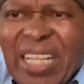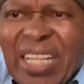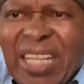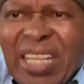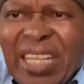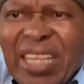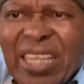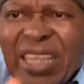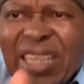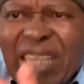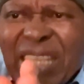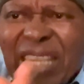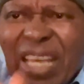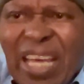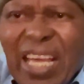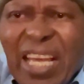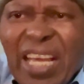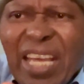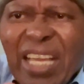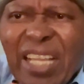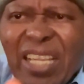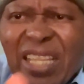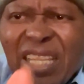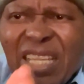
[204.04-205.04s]

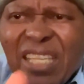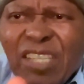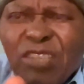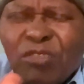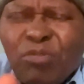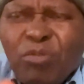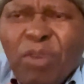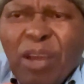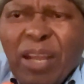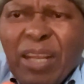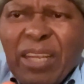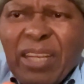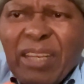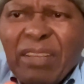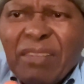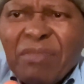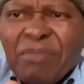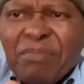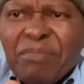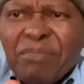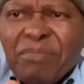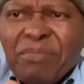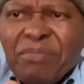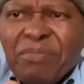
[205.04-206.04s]
This one,
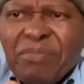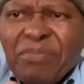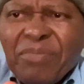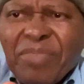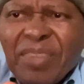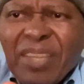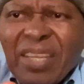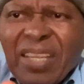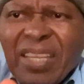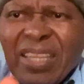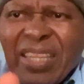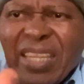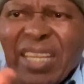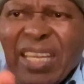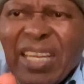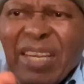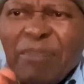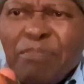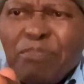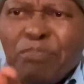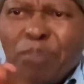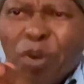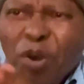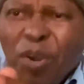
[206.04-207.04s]

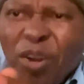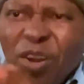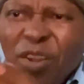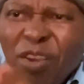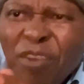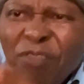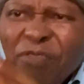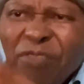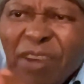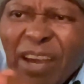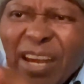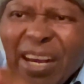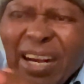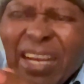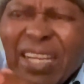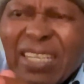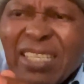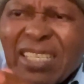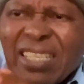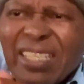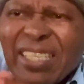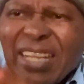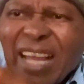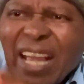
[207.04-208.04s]
the
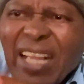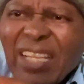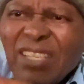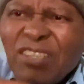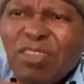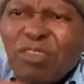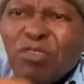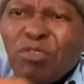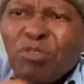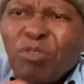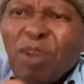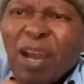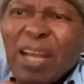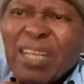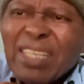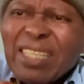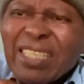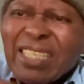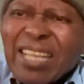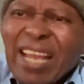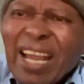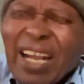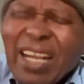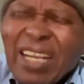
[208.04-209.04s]
poliovirus tends to
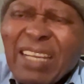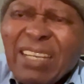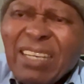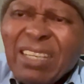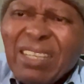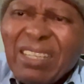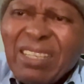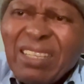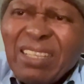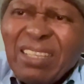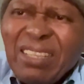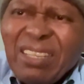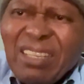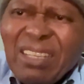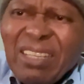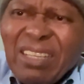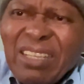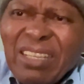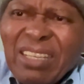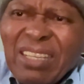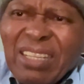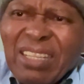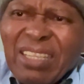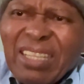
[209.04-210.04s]
attack
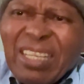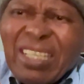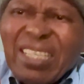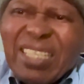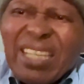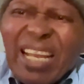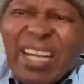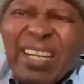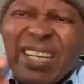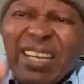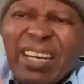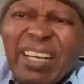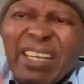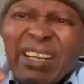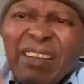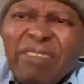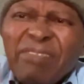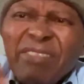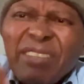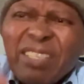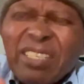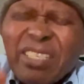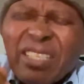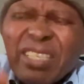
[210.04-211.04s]
the central
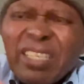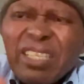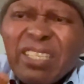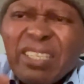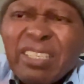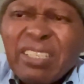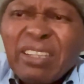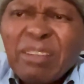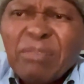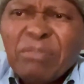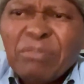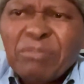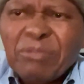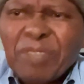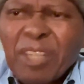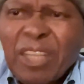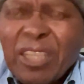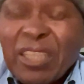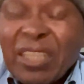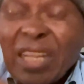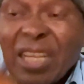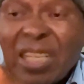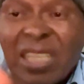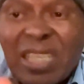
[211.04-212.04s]
nervous system,
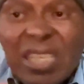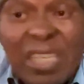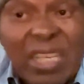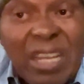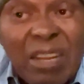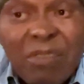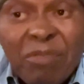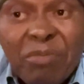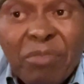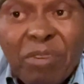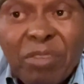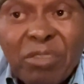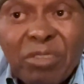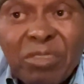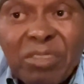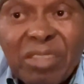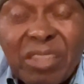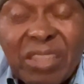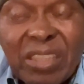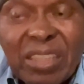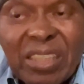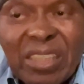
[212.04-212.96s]
and this is unfortunate.